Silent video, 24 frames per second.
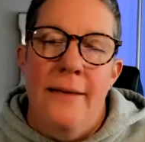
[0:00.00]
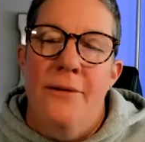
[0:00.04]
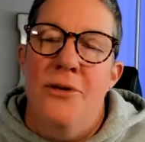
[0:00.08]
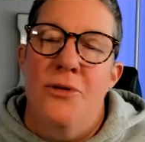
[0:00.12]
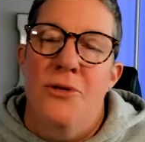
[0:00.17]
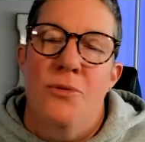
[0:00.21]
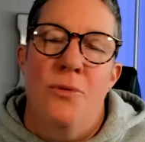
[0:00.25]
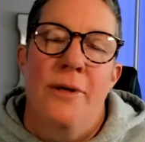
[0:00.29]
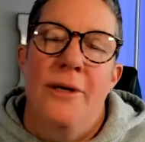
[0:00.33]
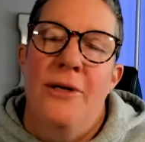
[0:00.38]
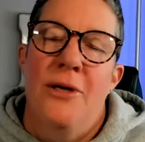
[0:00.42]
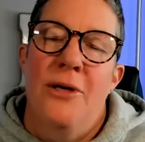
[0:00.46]
there's
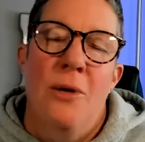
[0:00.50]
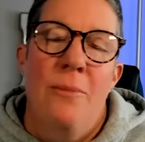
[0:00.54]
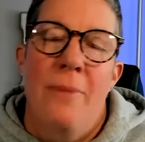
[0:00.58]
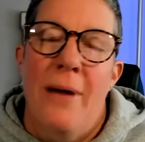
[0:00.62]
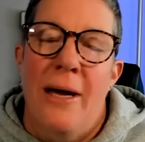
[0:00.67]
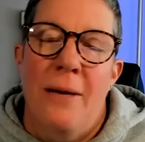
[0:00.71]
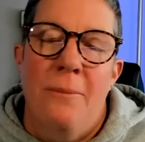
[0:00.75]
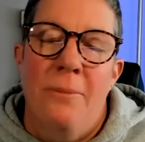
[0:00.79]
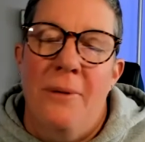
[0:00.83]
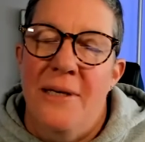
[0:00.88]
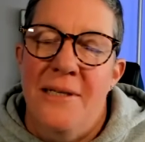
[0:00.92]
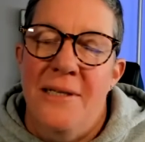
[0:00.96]
really no
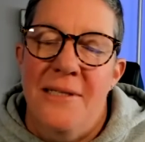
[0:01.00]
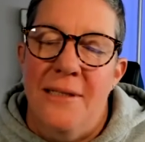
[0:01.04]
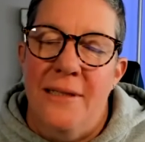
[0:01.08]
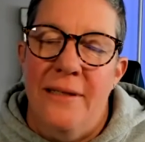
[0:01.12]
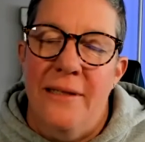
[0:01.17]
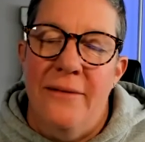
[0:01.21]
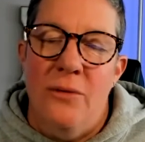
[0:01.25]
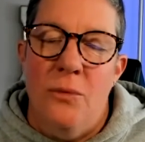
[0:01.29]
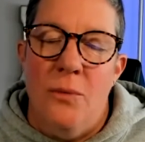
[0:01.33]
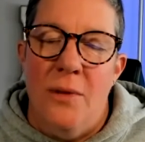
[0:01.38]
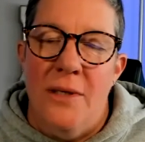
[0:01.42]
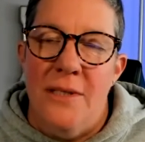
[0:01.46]
bad place to
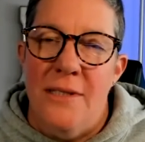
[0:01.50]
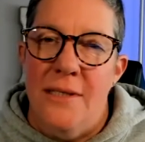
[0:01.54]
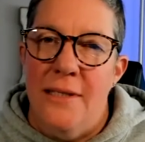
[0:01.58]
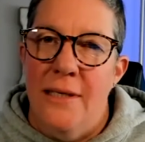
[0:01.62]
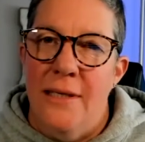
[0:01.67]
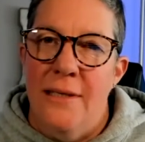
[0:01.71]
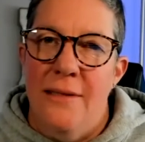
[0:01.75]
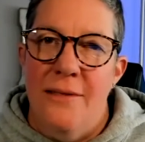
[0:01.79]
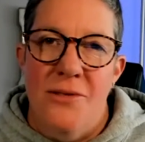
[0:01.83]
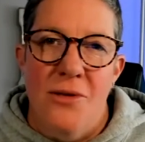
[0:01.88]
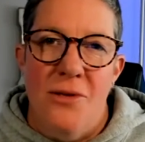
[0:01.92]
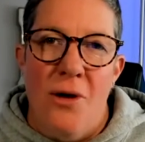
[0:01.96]
live in West Linn.
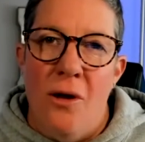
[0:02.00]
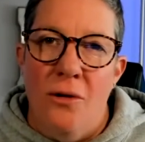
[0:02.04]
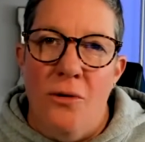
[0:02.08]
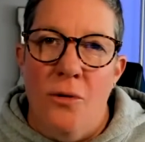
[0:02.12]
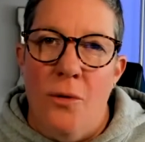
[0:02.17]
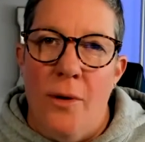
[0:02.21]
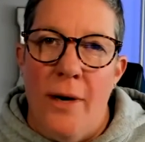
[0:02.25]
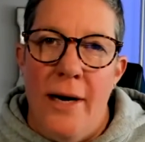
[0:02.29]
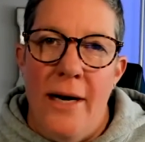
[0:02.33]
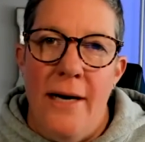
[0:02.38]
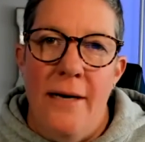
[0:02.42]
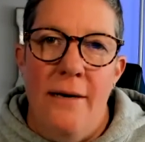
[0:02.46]
It's all
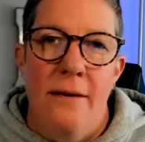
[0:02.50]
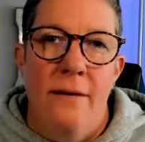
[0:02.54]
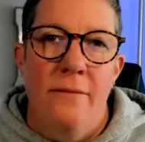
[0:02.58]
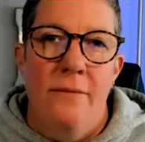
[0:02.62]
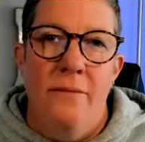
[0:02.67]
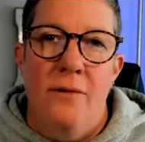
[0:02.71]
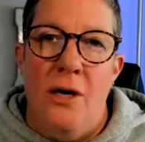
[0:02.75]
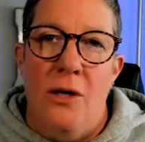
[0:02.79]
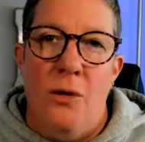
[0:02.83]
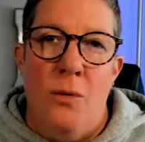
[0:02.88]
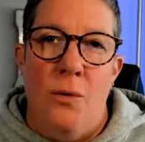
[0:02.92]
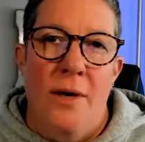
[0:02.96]
great. It's
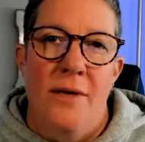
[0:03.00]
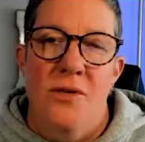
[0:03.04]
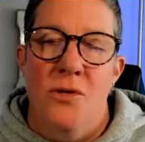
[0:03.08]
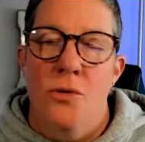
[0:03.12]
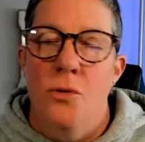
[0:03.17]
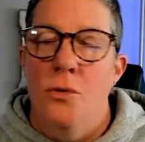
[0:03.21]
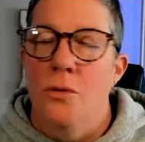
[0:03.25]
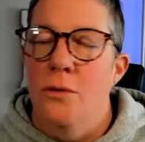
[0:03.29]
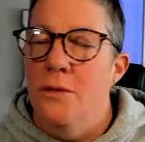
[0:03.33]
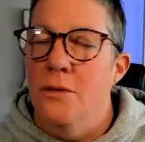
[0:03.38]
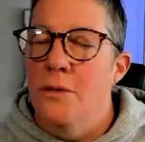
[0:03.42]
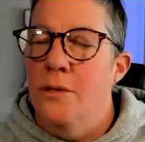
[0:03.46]
got great
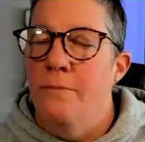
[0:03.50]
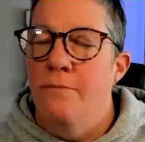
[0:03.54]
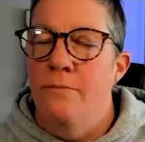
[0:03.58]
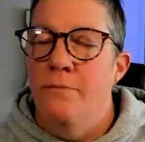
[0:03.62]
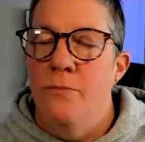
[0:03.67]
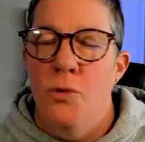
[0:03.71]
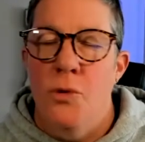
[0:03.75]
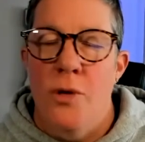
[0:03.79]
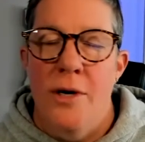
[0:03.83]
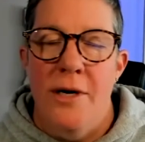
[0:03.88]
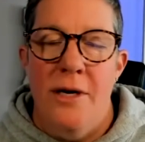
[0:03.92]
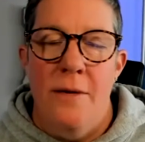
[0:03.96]
schools,
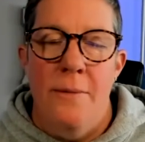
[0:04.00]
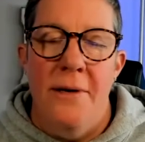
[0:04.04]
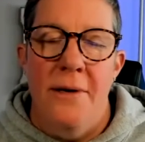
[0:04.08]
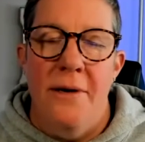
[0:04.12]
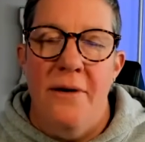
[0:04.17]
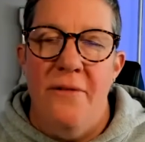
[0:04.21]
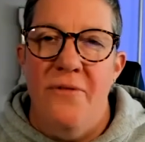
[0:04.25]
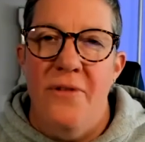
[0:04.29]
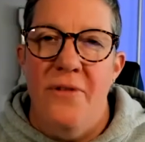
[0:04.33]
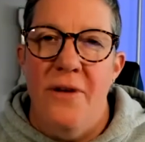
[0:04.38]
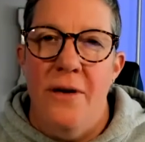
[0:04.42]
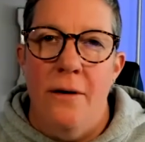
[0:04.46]
great community
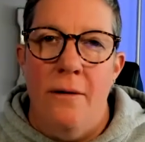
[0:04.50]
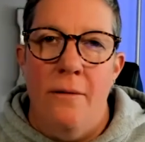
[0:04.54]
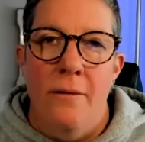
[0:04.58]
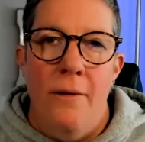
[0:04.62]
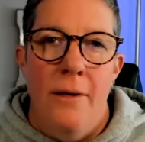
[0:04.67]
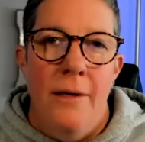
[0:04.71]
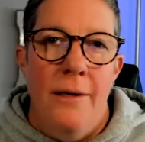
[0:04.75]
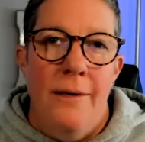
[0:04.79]
feel.